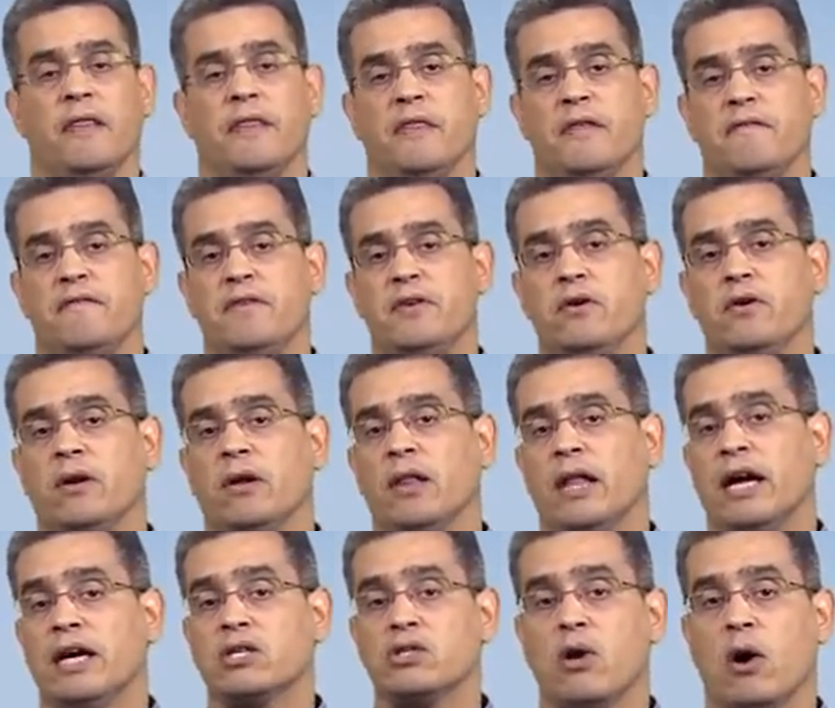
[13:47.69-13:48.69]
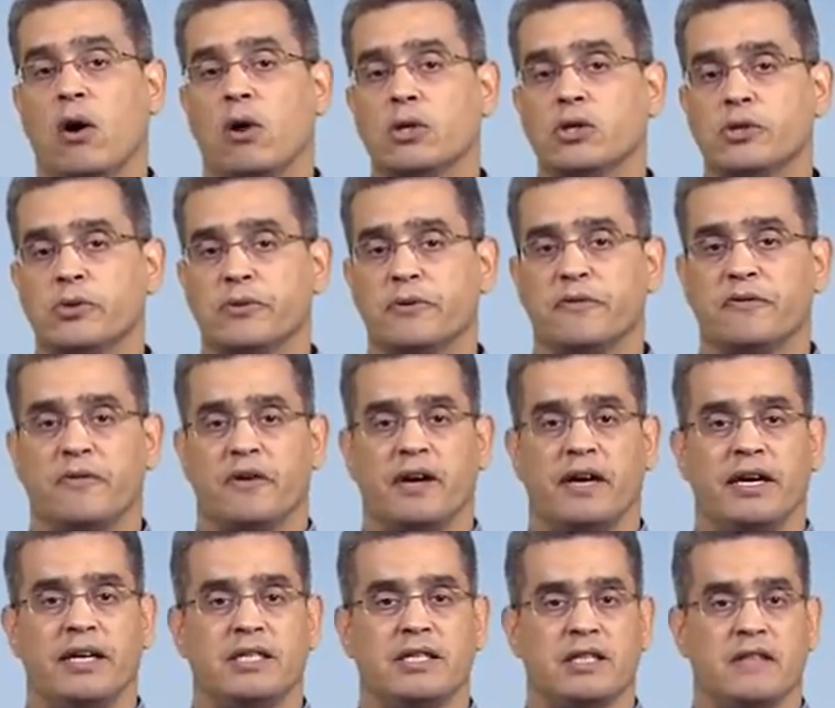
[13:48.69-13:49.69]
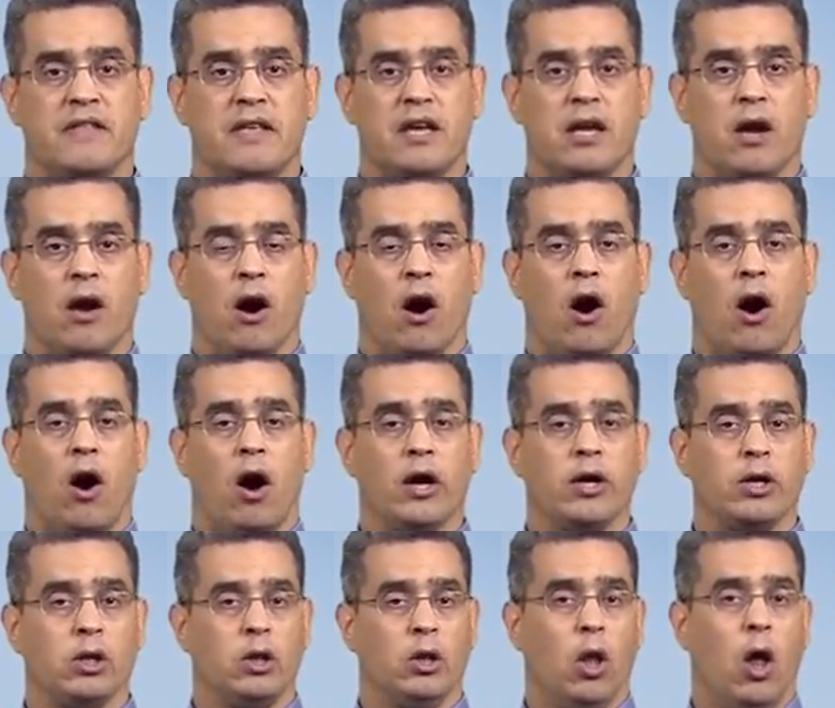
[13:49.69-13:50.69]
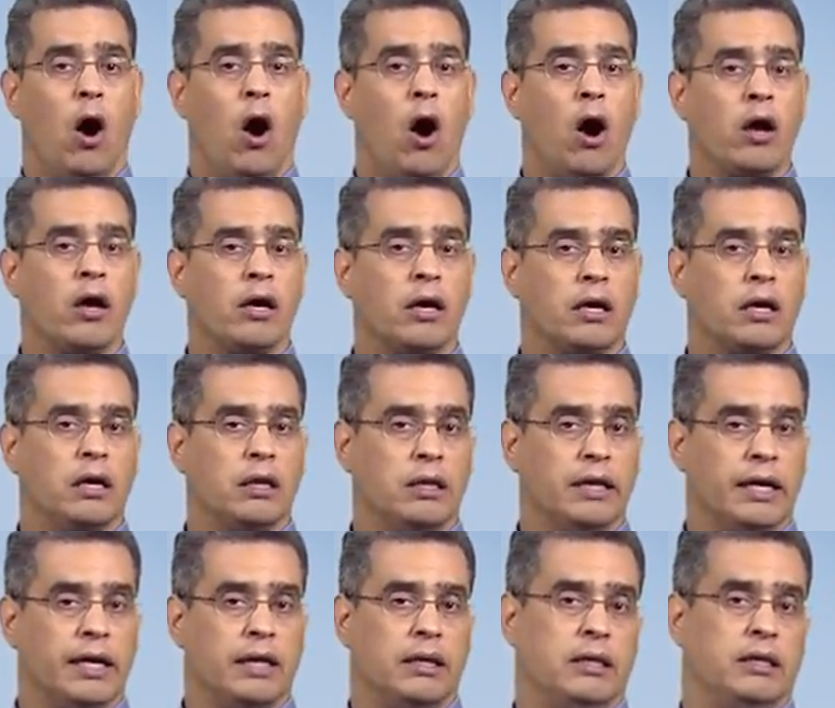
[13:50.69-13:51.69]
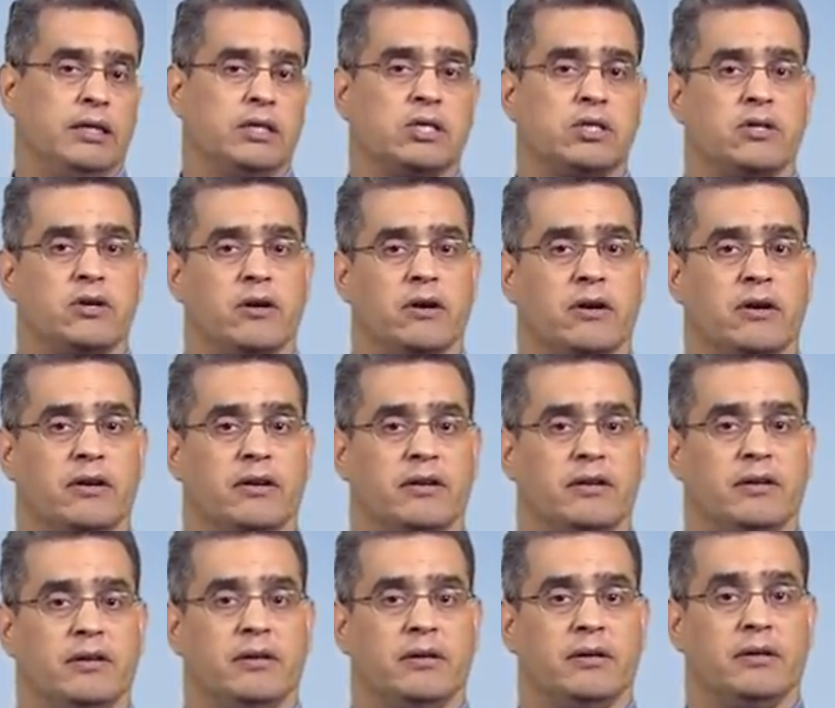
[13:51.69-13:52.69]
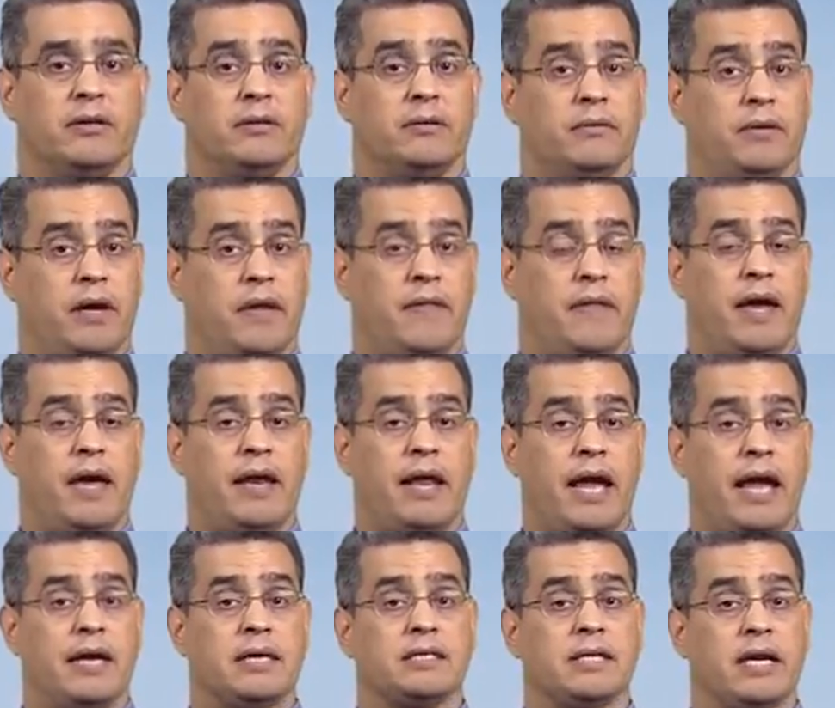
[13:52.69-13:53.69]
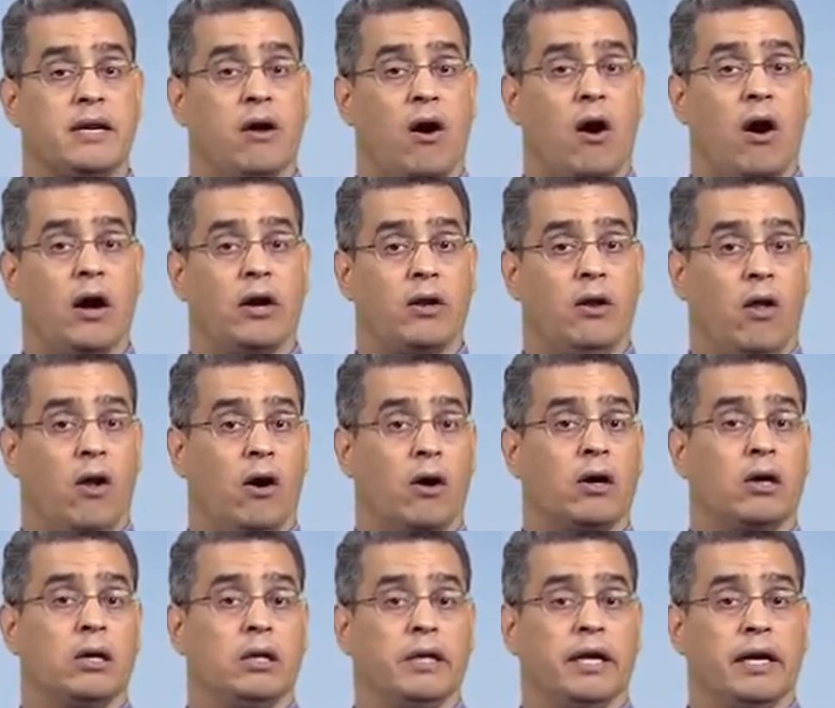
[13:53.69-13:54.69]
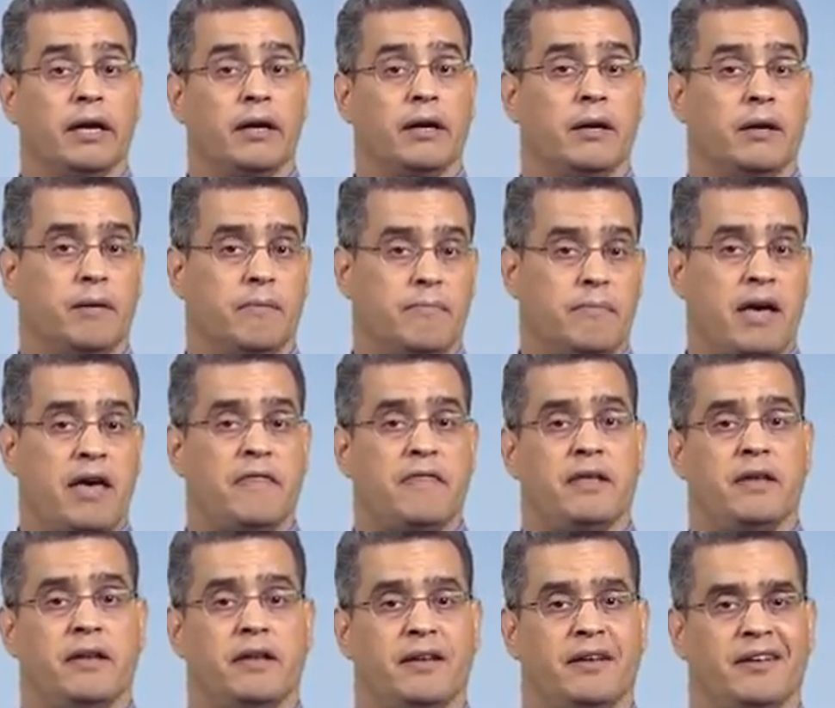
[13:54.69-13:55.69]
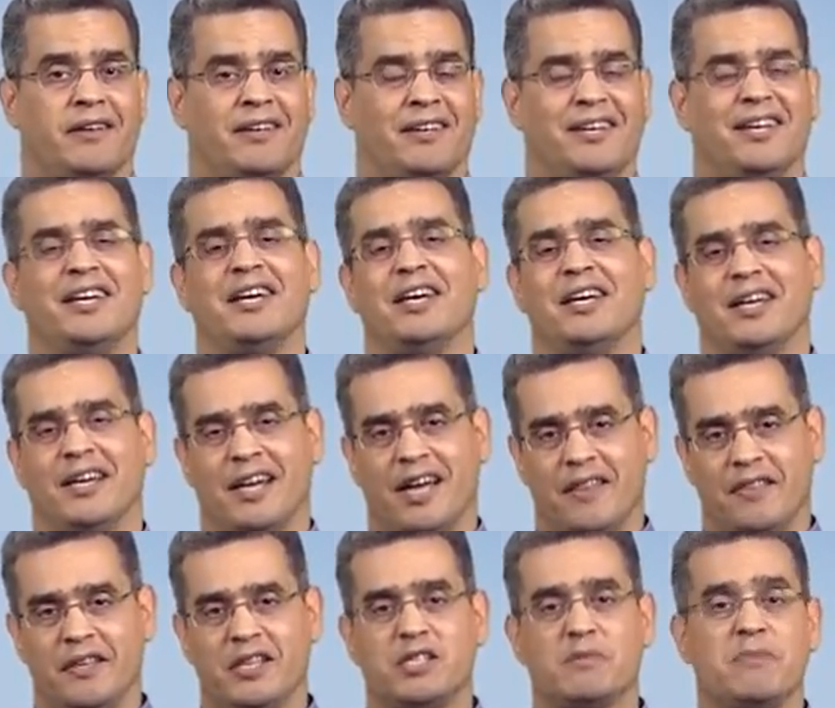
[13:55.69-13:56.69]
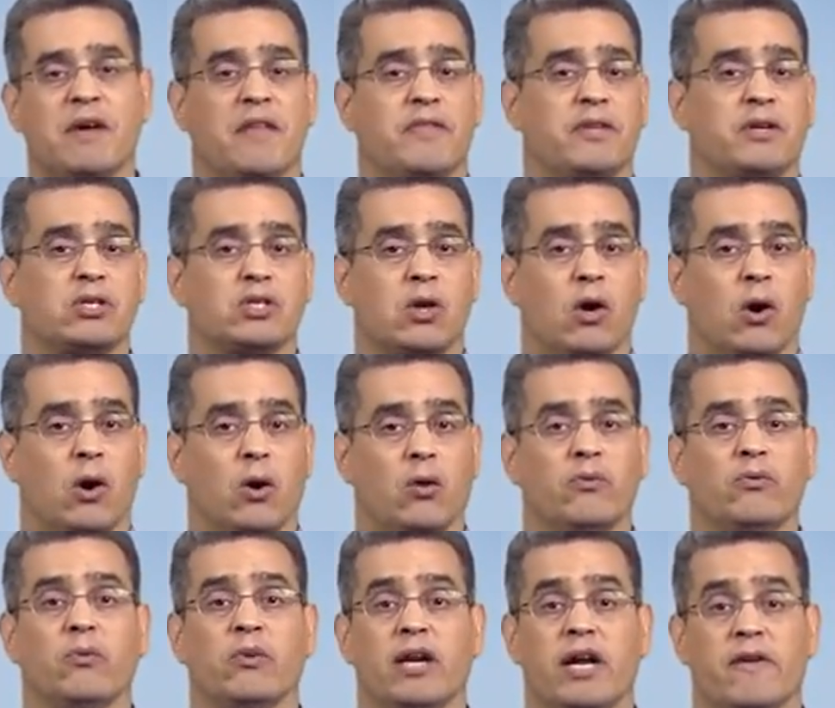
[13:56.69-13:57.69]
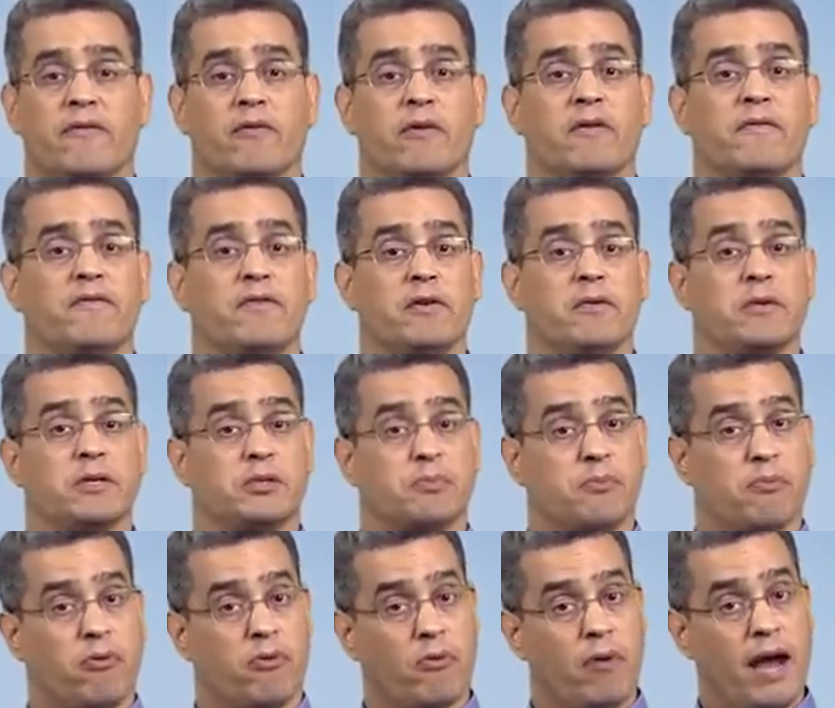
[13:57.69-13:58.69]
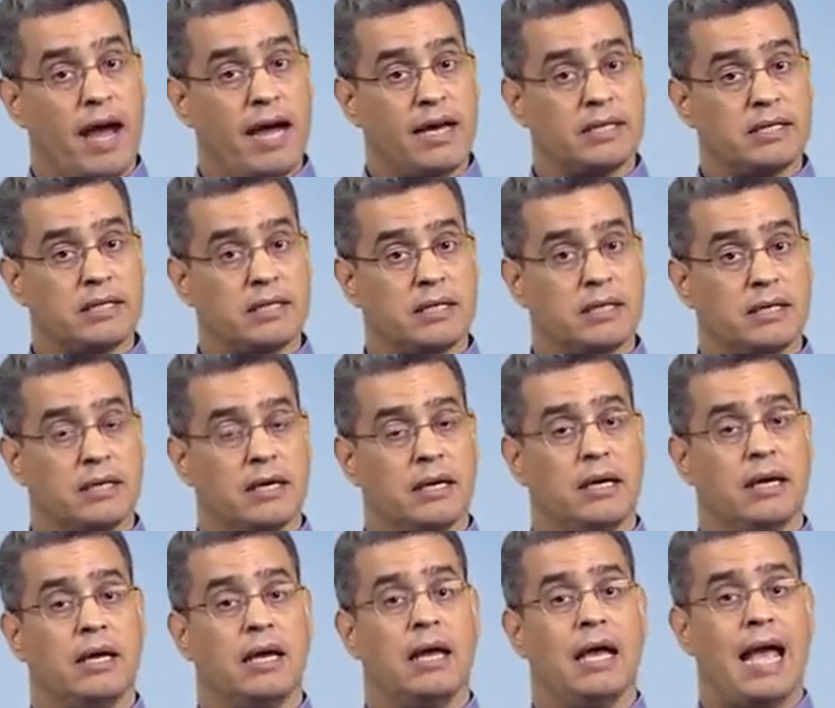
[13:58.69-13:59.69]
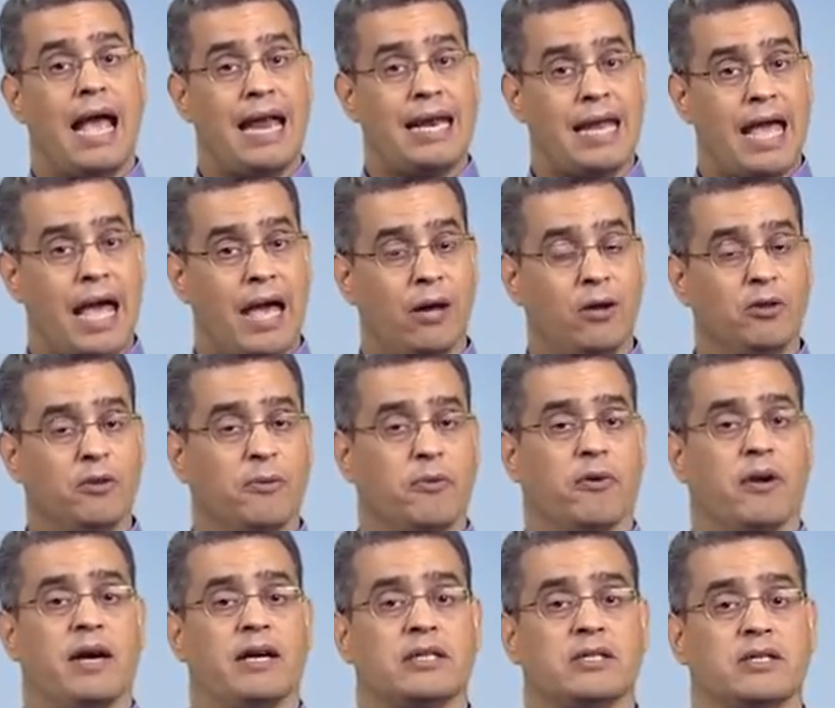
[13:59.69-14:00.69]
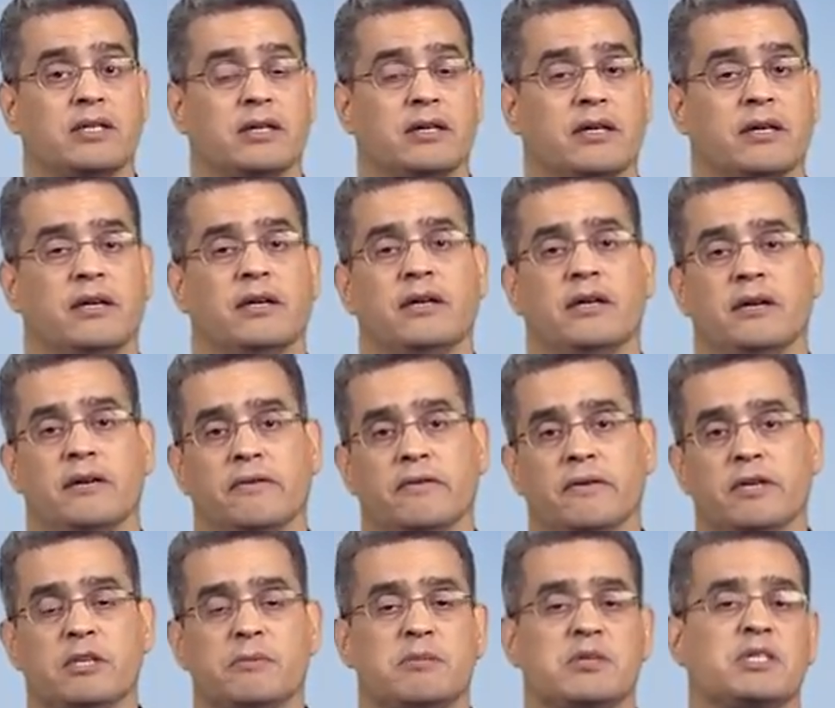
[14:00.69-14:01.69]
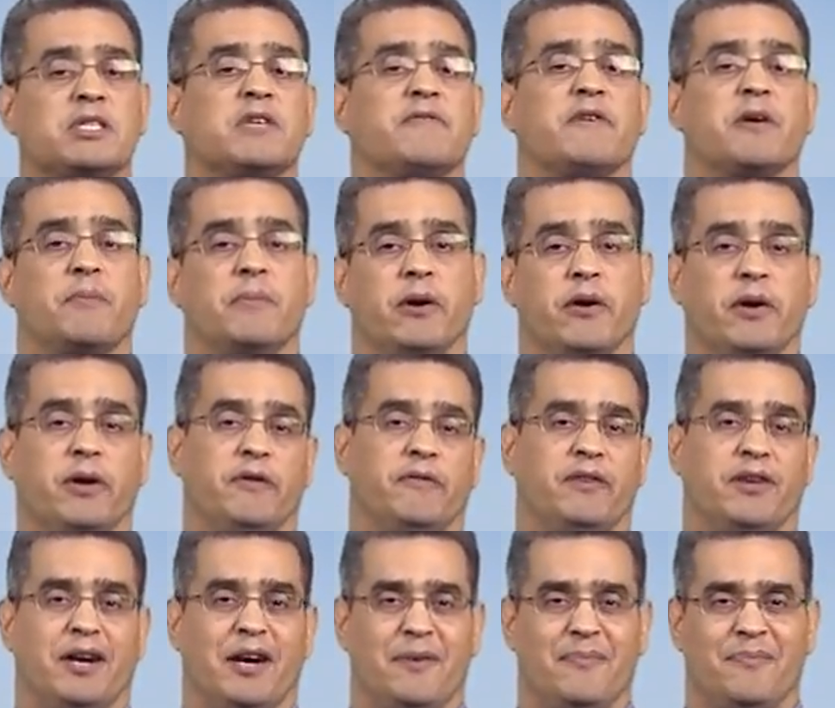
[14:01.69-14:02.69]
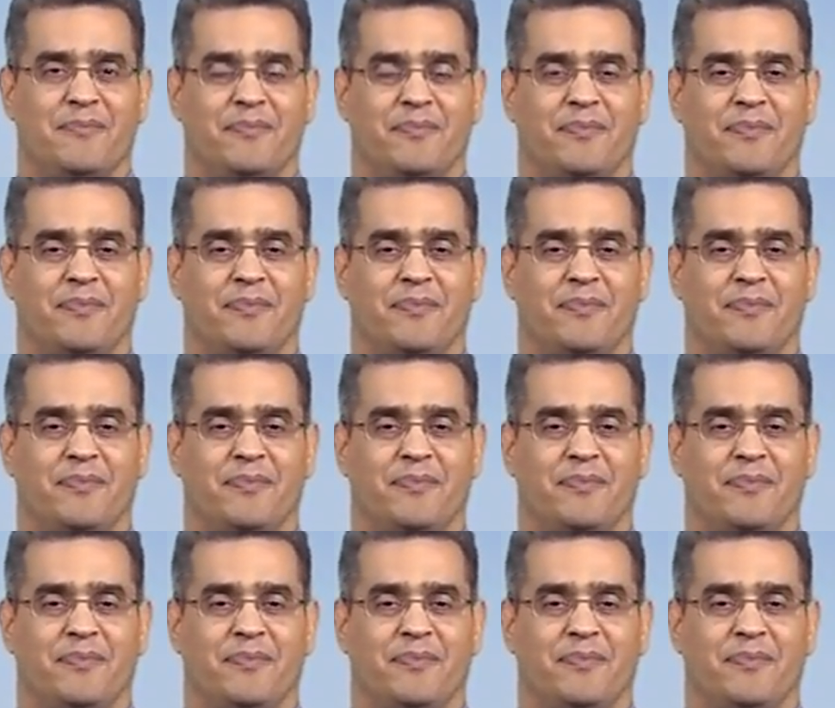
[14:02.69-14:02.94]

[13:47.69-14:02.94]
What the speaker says: The view class also defines the onLongClick listener, and that has an onLongClick method. And this method is called whenever a view is pressed and held pressed for a specific period of time.